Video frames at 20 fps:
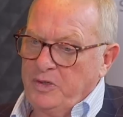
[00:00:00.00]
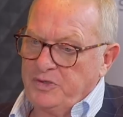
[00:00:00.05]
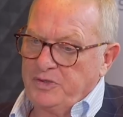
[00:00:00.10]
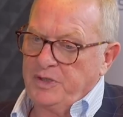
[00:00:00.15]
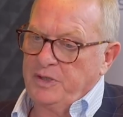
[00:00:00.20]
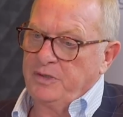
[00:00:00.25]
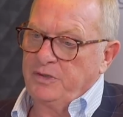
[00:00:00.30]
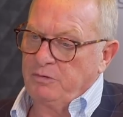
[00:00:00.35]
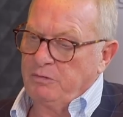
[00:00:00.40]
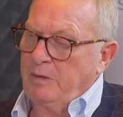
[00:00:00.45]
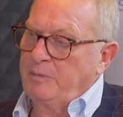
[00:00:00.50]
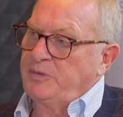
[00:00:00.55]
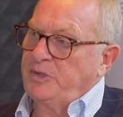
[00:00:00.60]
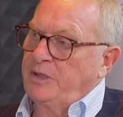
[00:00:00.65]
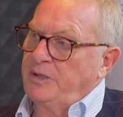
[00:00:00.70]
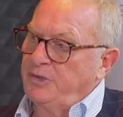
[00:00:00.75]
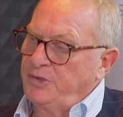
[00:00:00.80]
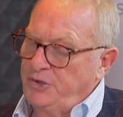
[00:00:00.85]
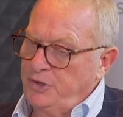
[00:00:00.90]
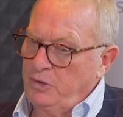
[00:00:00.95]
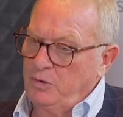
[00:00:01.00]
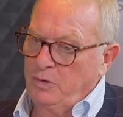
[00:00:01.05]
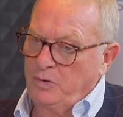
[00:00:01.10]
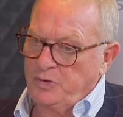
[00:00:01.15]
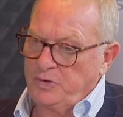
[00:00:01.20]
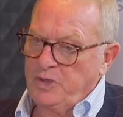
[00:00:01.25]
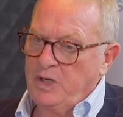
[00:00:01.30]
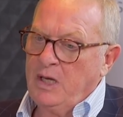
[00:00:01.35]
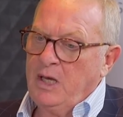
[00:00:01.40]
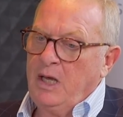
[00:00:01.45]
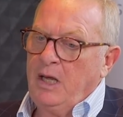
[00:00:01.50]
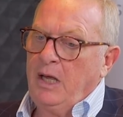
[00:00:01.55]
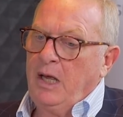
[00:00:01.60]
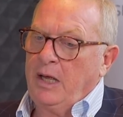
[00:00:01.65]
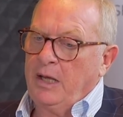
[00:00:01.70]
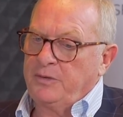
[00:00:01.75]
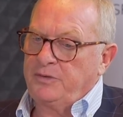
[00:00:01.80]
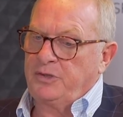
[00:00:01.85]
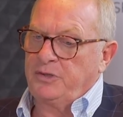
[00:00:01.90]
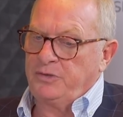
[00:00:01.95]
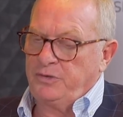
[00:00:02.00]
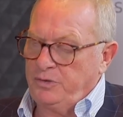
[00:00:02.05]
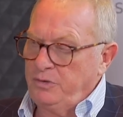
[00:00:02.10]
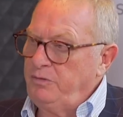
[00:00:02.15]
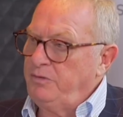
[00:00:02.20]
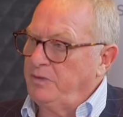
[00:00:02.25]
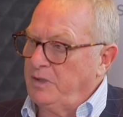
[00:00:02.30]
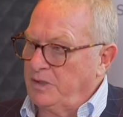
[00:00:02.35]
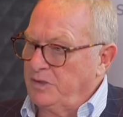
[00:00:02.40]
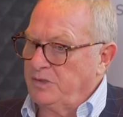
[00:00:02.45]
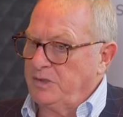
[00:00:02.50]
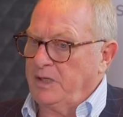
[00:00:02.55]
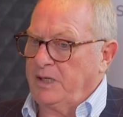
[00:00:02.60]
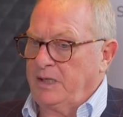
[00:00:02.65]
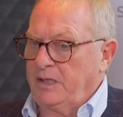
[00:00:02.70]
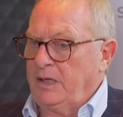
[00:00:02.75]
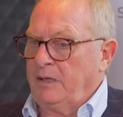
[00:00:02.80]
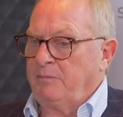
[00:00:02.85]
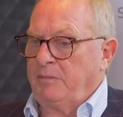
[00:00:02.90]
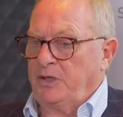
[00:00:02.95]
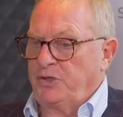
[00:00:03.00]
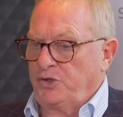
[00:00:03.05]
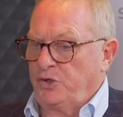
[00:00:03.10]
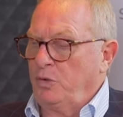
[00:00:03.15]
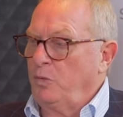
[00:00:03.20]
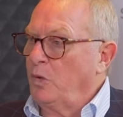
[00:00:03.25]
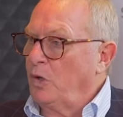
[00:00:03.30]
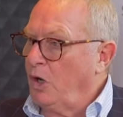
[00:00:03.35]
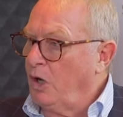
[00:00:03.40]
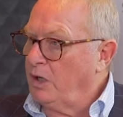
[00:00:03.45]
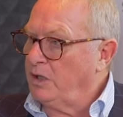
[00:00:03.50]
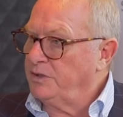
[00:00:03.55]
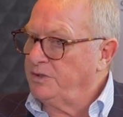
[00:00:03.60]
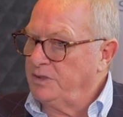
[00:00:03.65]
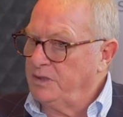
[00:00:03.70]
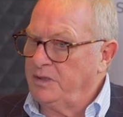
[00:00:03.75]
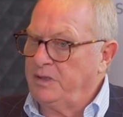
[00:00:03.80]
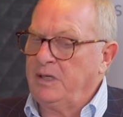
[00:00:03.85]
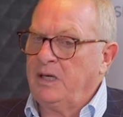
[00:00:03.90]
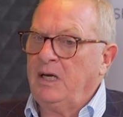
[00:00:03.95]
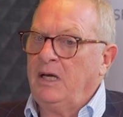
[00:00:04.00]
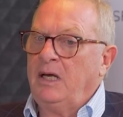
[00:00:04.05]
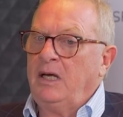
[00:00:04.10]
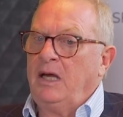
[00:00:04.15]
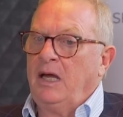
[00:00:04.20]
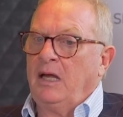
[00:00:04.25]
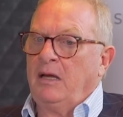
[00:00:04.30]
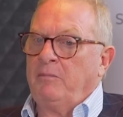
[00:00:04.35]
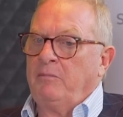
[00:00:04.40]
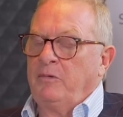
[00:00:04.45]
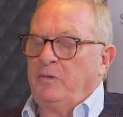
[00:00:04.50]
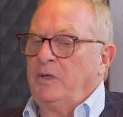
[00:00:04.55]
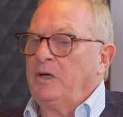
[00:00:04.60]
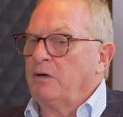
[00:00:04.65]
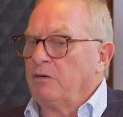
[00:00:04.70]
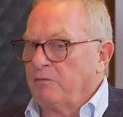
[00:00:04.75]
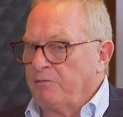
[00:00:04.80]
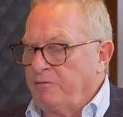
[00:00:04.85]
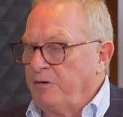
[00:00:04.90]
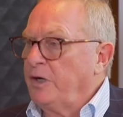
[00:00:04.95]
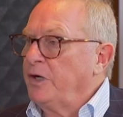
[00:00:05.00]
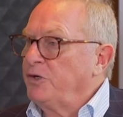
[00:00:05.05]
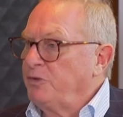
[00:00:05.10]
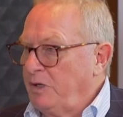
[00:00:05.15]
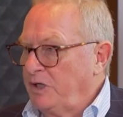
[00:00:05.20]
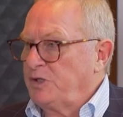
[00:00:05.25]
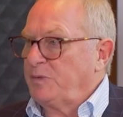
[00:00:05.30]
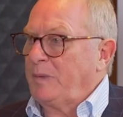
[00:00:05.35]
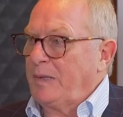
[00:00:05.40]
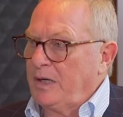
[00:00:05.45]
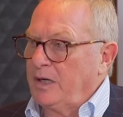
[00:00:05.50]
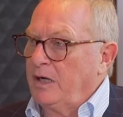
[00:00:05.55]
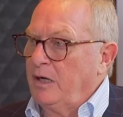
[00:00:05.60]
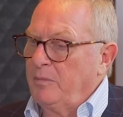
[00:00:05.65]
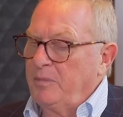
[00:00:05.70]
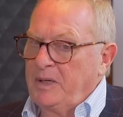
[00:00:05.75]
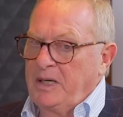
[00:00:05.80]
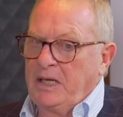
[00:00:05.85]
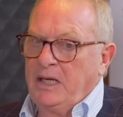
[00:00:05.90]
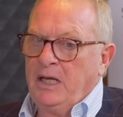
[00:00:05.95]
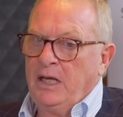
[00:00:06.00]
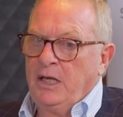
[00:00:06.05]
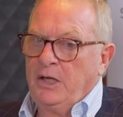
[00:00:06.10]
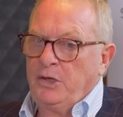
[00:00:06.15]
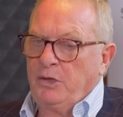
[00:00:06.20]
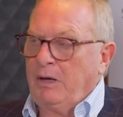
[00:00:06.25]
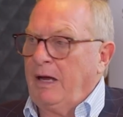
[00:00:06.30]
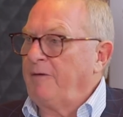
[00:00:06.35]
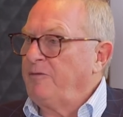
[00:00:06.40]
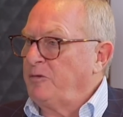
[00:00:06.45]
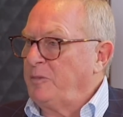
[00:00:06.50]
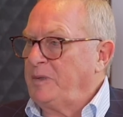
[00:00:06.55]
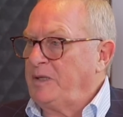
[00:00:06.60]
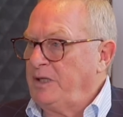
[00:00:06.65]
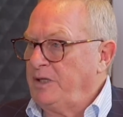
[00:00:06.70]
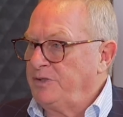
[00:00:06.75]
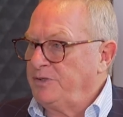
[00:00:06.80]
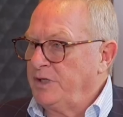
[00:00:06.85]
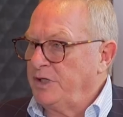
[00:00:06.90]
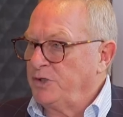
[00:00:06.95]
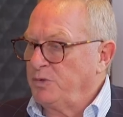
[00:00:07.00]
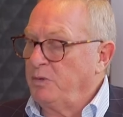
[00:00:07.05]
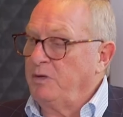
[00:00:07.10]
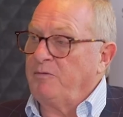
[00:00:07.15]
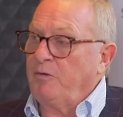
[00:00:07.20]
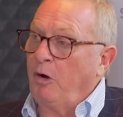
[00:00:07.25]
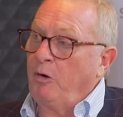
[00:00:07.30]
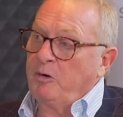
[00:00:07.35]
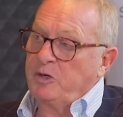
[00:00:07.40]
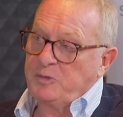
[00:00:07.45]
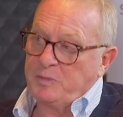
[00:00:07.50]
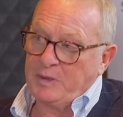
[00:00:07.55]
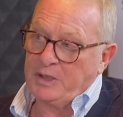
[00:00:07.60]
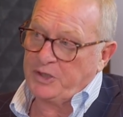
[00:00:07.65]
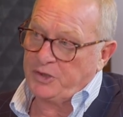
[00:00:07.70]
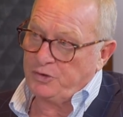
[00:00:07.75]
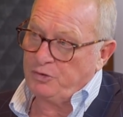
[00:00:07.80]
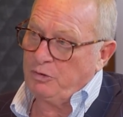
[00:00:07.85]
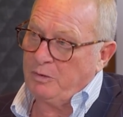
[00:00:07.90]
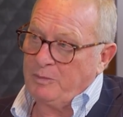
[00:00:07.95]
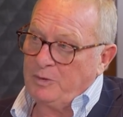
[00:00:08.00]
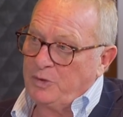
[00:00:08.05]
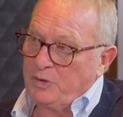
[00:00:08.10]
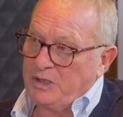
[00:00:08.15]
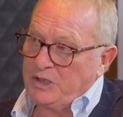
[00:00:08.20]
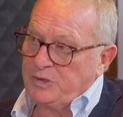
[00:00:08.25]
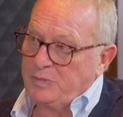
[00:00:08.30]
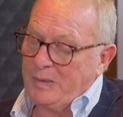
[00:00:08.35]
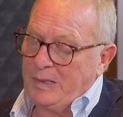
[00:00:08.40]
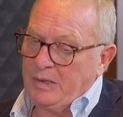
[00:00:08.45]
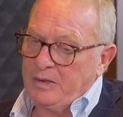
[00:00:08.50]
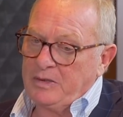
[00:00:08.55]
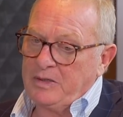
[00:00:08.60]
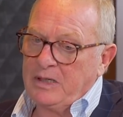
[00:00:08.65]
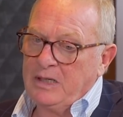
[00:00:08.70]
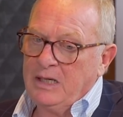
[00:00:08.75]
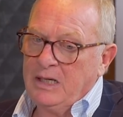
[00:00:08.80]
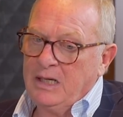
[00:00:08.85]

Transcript: is there to represent the shareholders and to do things like, and make sure we're audited. And we are a very transparent company. You have to be these days. We've always been extremely transparent.